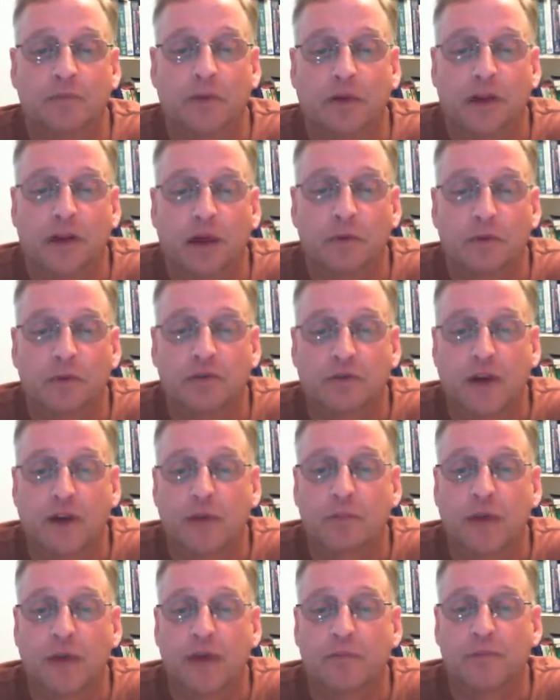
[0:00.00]
But I will try
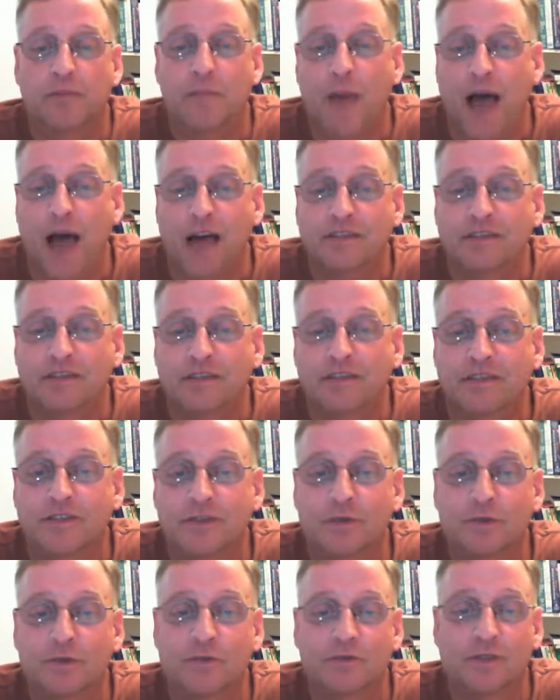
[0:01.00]
my best
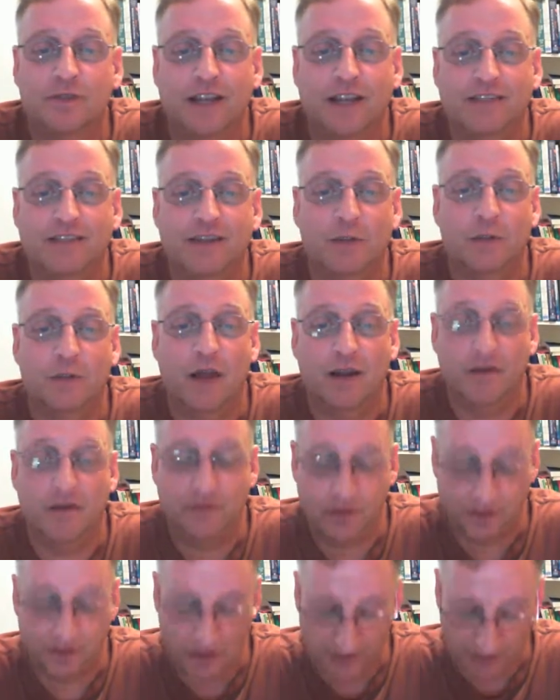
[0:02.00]
to get some kind of
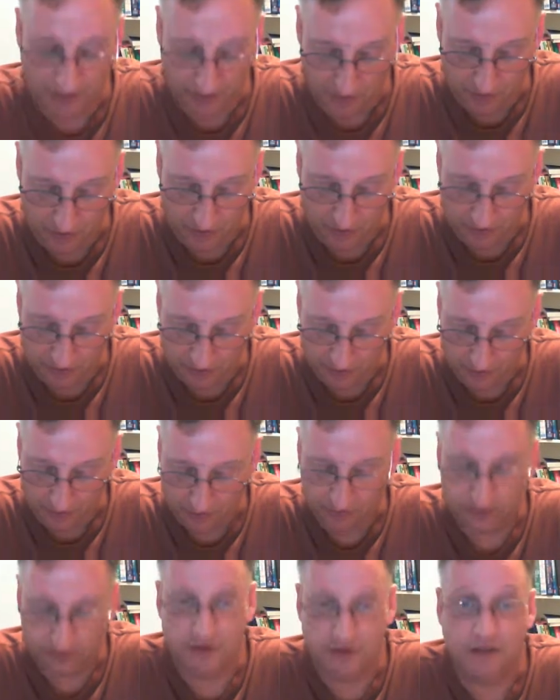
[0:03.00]
discussion going with you
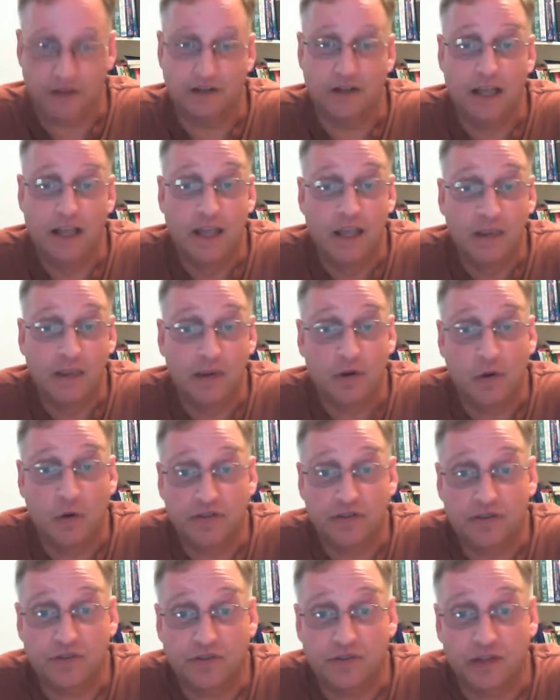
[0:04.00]
so that the
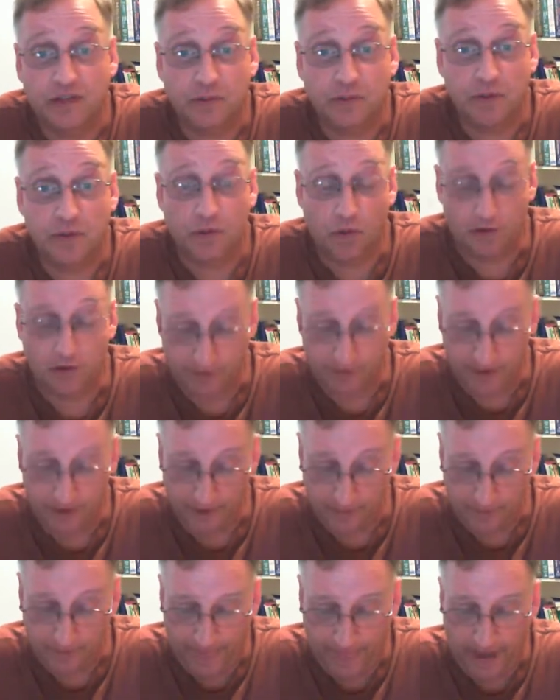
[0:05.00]
course is a little bit more
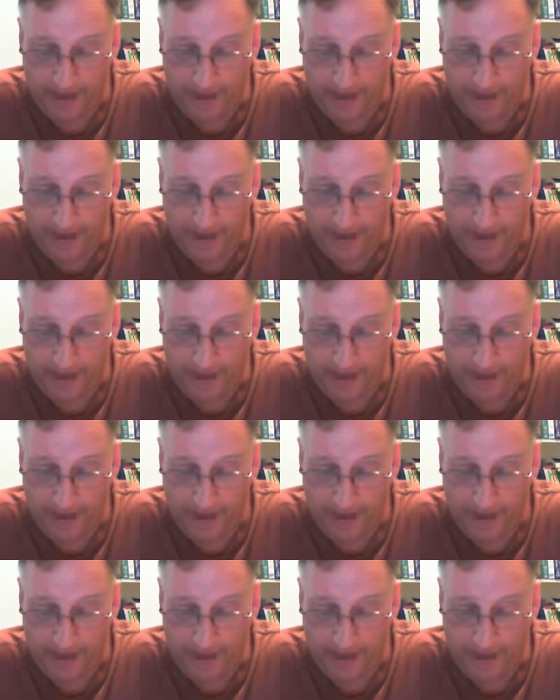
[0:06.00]
fun.